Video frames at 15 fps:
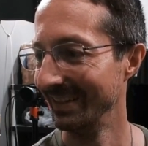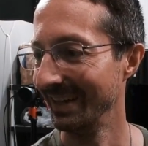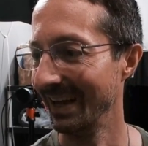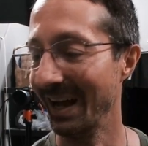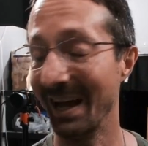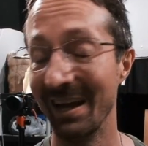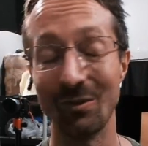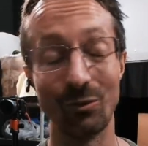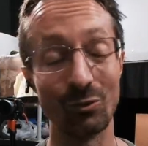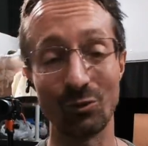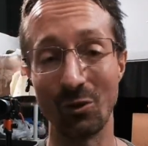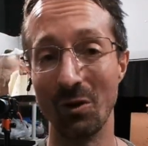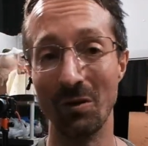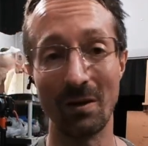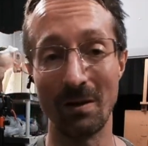I don't
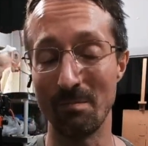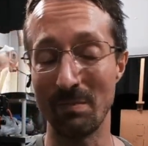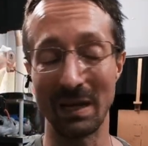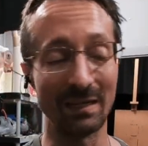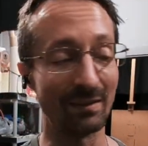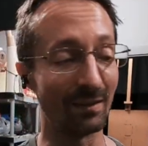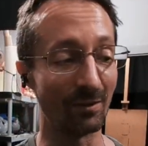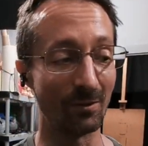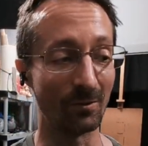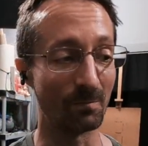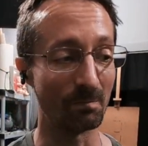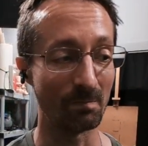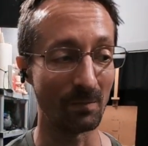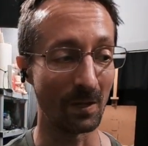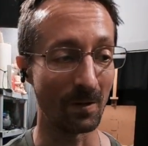paint at home,
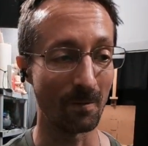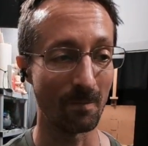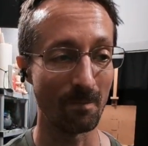no.